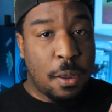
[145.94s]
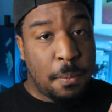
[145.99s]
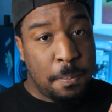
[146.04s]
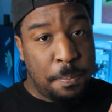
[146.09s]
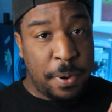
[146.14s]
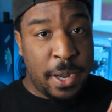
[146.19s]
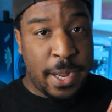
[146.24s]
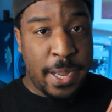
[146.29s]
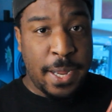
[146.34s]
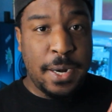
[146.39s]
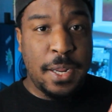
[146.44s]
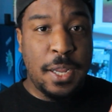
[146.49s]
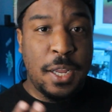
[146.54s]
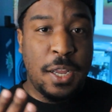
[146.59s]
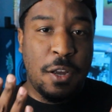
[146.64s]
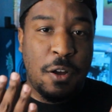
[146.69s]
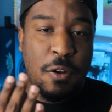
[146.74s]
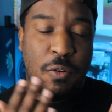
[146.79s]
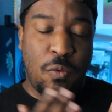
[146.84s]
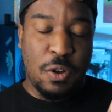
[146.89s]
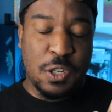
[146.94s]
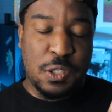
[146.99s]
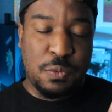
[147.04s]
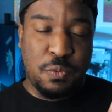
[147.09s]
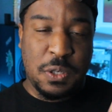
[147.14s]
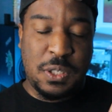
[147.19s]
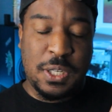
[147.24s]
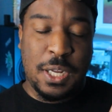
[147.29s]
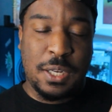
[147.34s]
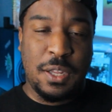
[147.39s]
But once
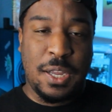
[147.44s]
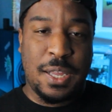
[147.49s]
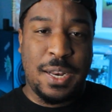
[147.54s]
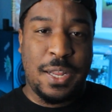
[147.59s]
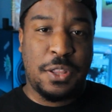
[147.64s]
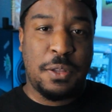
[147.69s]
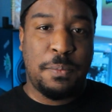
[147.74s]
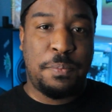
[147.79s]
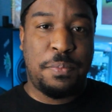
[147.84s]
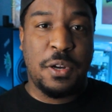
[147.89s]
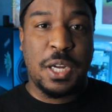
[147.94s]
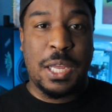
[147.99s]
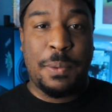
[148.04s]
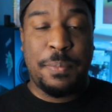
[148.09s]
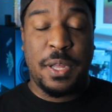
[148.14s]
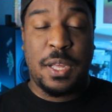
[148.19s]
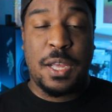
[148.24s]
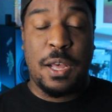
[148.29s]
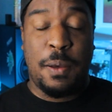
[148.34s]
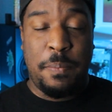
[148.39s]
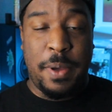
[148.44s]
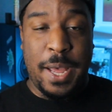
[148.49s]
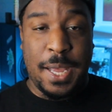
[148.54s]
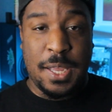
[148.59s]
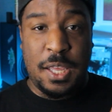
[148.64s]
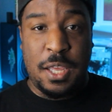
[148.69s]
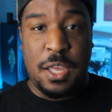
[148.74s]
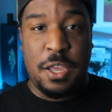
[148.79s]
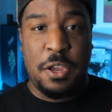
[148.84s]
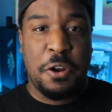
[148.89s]
we're done looking at the book, I'm going to come
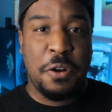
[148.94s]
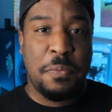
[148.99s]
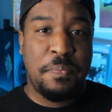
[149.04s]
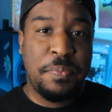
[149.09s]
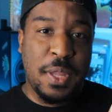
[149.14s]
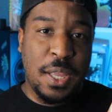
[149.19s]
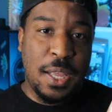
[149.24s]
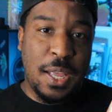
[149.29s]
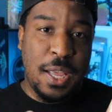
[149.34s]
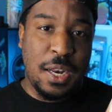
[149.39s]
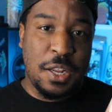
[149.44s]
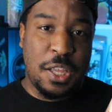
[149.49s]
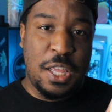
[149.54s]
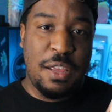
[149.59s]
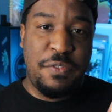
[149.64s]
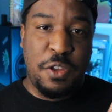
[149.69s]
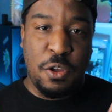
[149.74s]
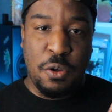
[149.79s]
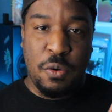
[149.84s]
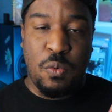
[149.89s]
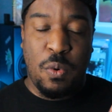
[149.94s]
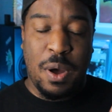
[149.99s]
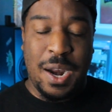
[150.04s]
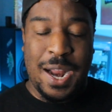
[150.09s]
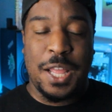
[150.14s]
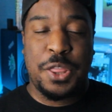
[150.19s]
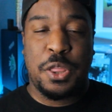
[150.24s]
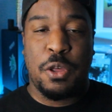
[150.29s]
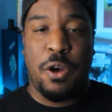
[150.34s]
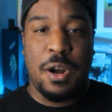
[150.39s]
back here and give you what
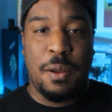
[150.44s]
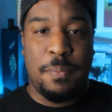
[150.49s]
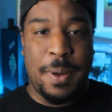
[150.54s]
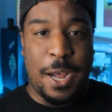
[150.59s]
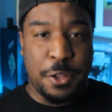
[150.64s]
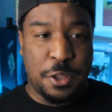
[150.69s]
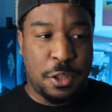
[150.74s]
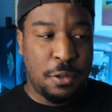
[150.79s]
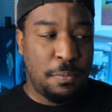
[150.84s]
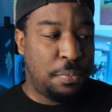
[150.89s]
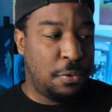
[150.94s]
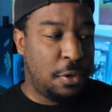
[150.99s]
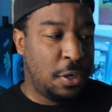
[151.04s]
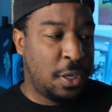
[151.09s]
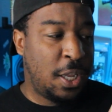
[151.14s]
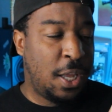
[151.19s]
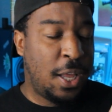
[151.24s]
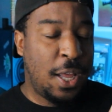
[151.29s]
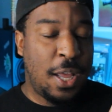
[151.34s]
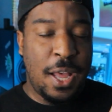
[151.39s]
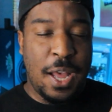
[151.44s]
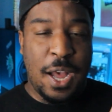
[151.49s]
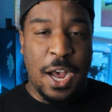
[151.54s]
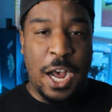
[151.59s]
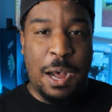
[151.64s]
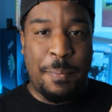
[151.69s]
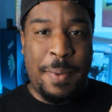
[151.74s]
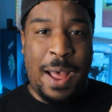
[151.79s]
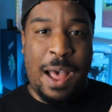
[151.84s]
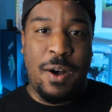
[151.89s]
I thought about the book,
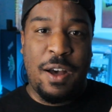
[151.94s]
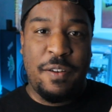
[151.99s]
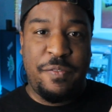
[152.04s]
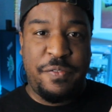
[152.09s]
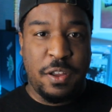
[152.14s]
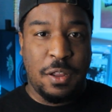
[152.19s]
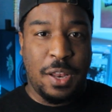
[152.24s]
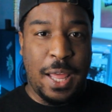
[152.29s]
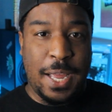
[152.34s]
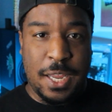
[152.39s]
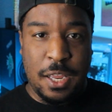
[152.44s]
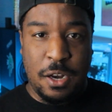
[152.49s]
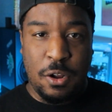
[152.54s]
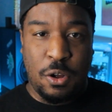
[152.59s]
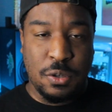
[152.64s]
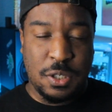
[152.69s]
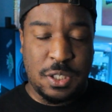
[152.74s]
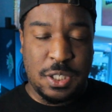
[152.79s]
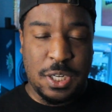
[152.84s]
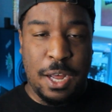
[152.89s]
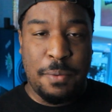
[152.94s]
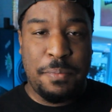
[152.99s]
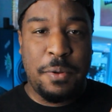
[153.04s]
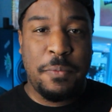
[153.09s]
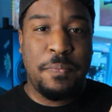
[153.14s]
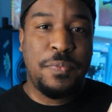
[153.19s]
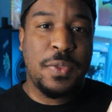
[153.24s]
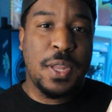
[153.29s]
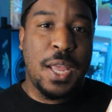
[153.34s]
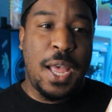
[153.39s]
um, how I feel like it holds up,
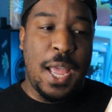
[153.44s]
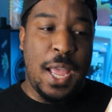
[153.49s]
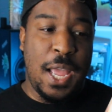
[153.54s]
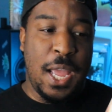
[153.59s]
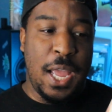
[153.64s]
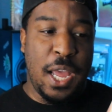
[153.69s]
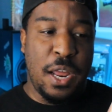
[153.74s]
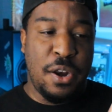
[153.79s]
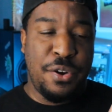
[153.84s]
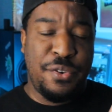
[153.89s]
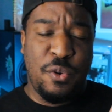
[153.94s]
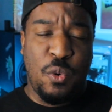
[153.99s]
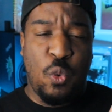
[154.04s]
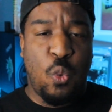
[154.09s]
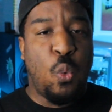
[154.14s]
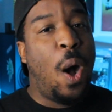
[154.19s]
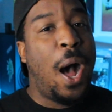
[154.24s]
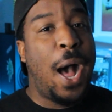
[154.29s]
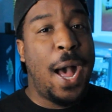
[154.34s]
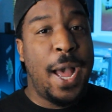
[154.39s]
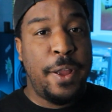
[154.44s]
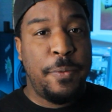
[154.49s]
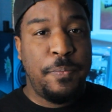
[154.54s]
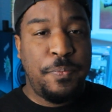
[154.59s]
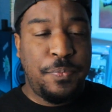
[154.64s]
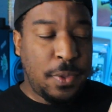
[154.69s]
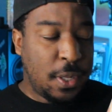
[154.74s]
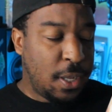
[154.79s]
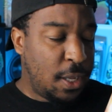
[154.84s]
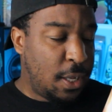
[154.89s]
and why.
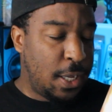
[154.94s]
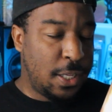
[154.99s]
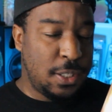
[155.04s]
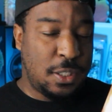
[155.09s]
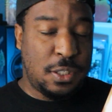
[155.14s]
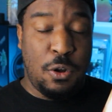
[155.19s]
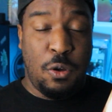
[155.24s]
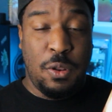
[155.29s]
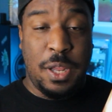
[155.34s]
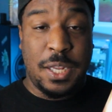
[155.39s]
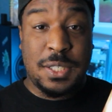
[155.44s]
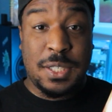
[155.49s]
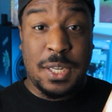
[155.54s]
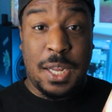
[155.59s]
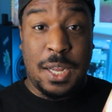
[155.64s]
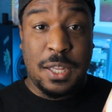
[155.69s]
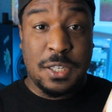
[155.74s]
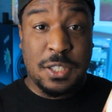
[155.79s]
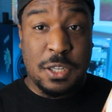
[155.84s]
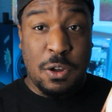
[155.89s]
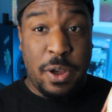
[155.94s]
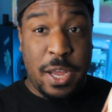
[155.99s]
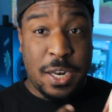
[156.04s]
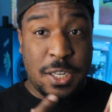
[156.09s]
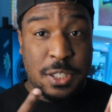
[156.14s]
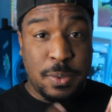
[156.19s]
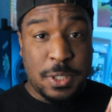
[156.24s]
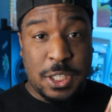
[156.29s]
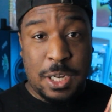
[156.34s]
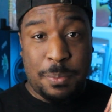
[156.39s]
And so let's uh, let's go ahead
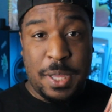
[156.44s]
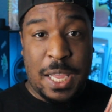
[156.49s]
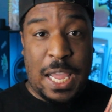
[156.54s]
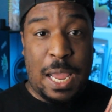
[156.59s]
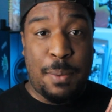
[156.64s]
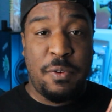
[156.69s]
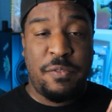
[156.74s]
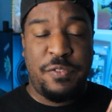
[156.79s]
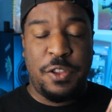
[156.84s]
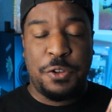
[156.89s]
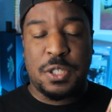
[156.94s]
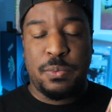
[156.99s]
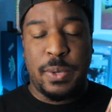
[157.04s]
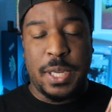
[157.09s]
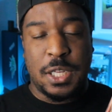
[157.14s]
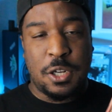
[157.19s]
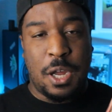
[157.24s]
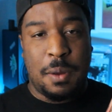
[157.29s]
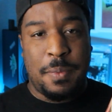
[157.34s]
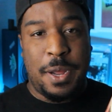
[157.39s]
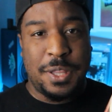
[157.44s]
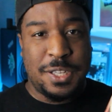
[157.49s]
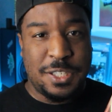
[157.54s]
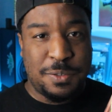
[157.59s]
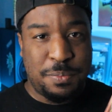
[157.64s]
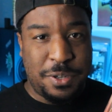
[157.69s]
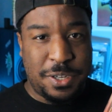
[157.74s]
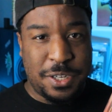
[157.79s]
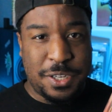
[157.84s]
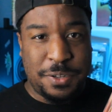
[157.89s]
and switch up the camera view so we can talk about
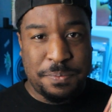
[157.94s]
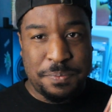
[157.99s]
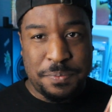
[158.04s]
this book.